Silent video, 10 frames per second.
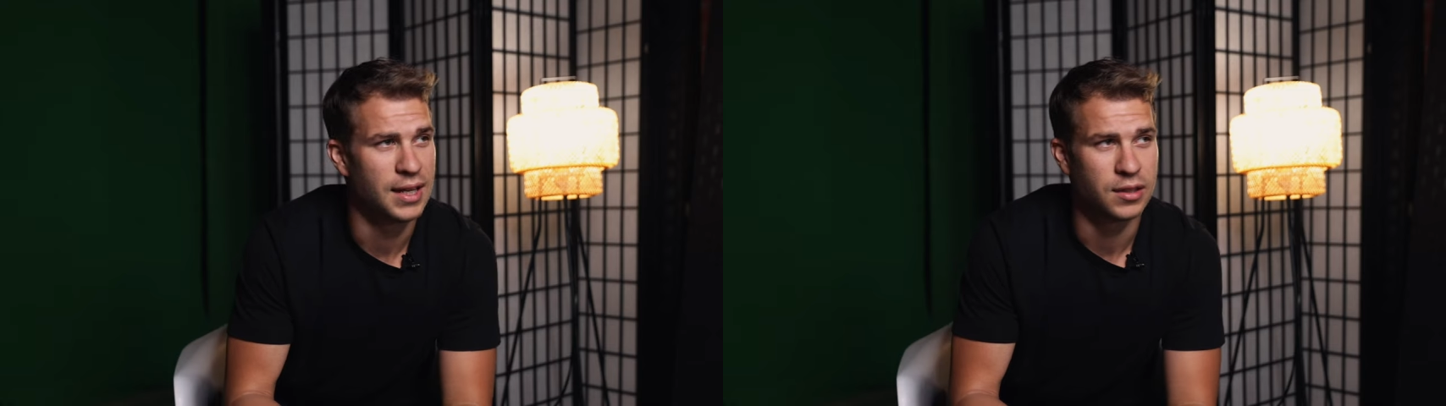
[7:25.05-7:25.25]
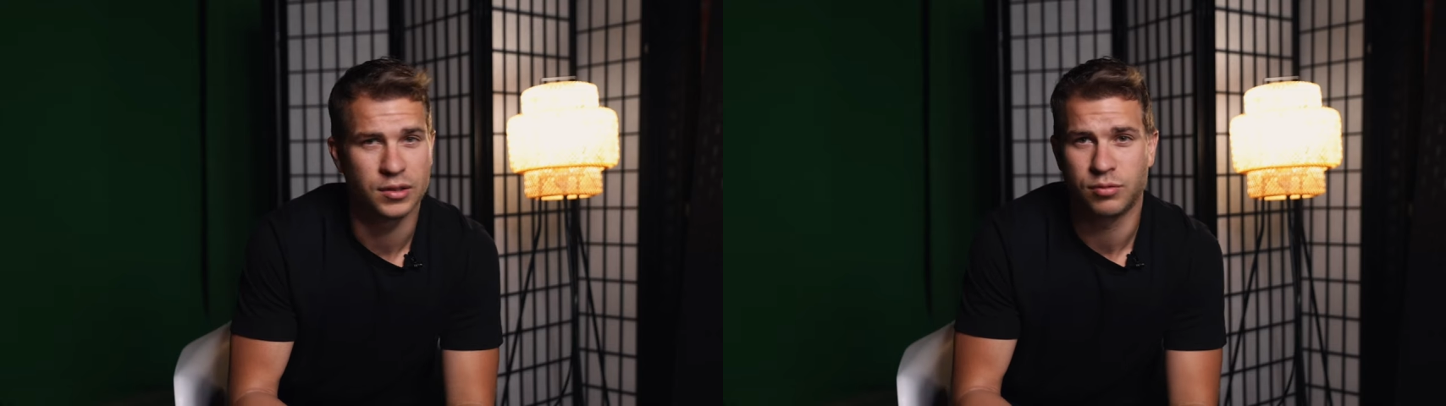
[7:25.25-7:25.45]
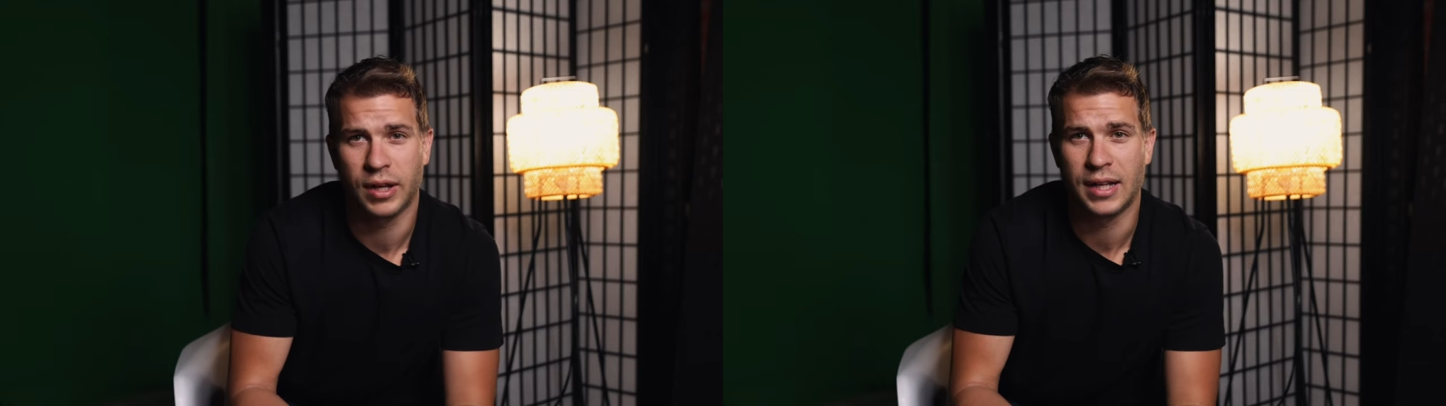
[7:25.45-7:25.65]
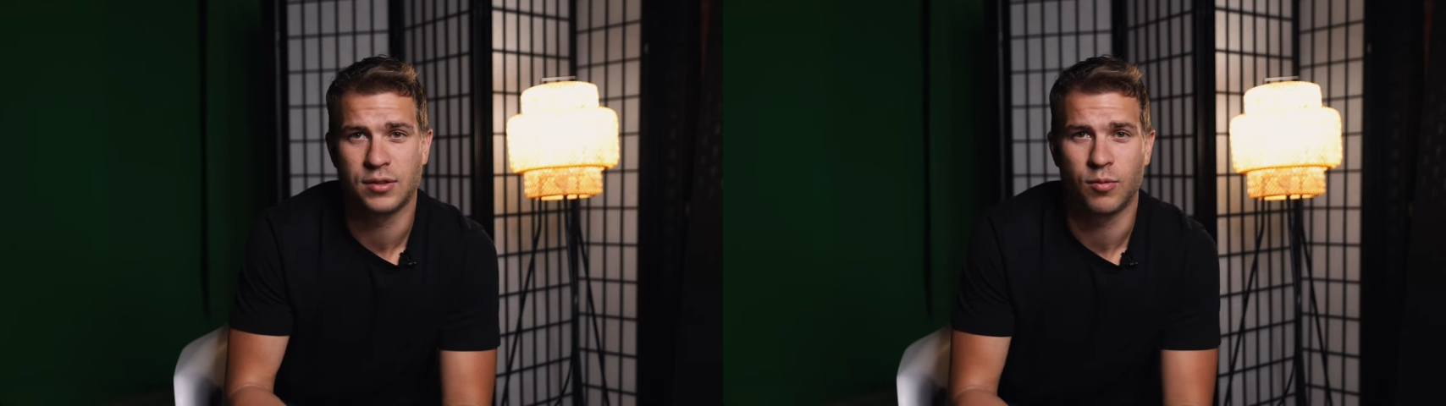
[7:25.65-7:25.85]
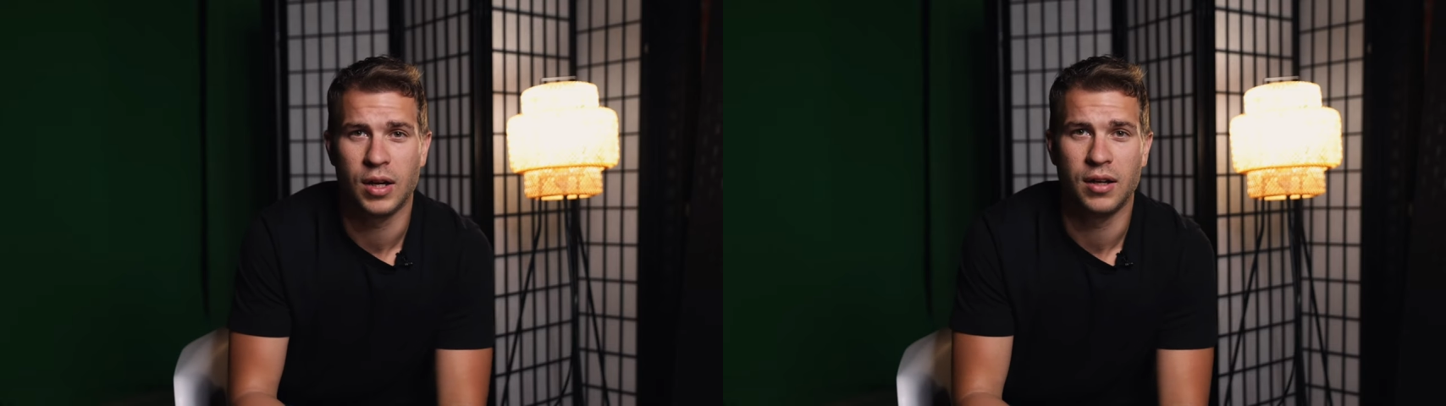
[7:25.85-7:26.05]

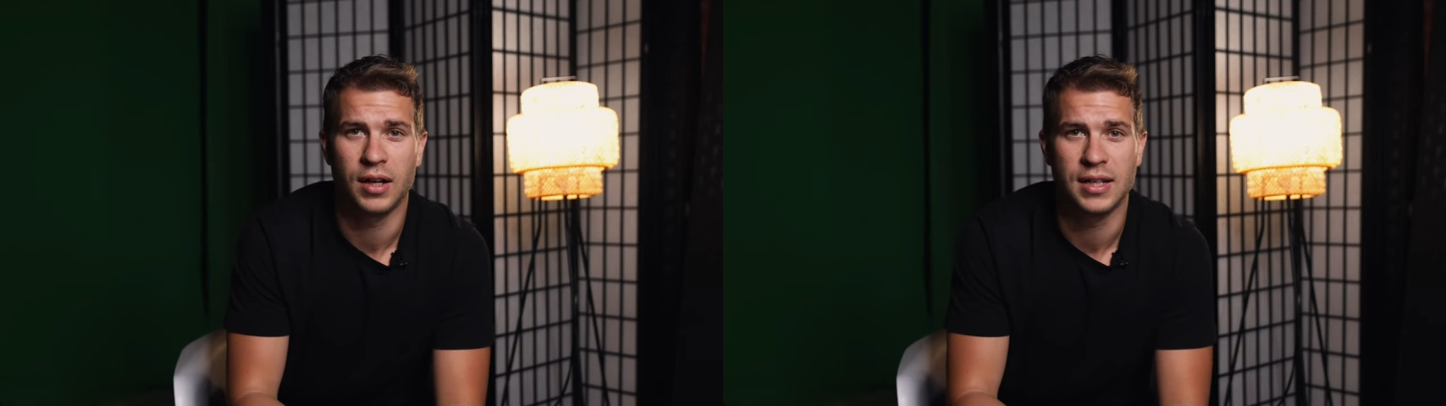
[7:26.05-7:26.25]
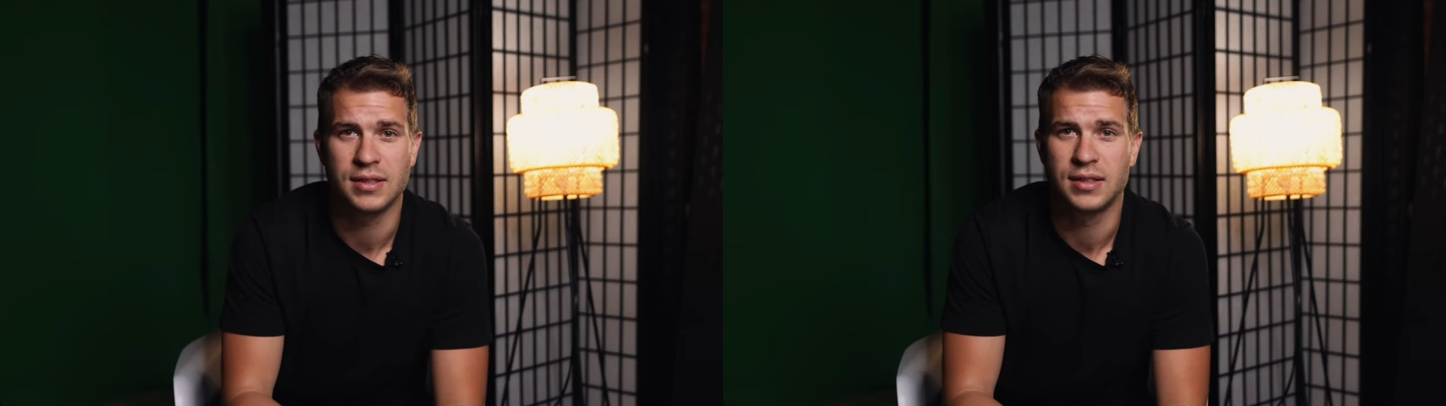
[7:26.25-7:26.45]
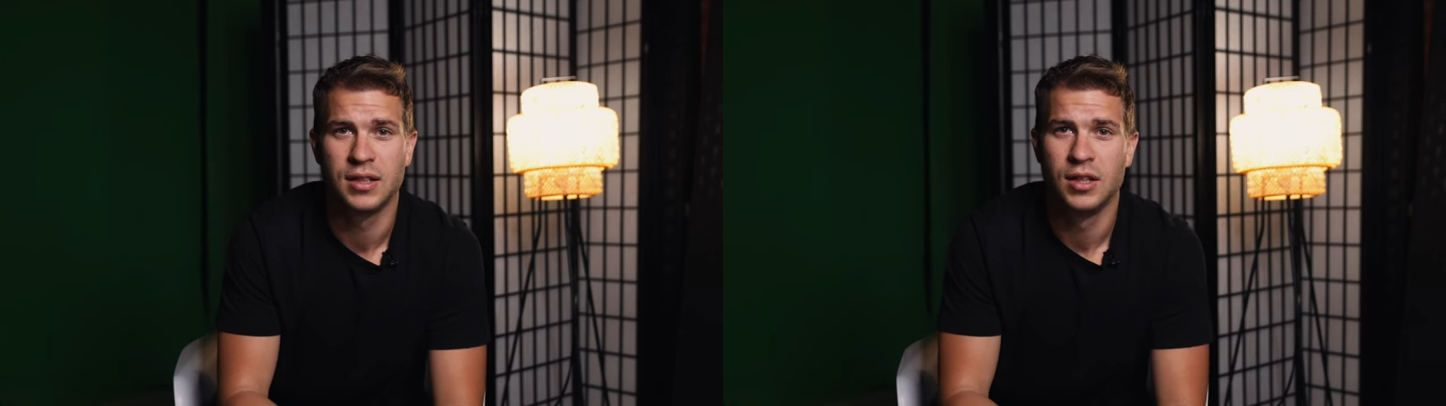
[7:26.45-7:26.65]
as well as,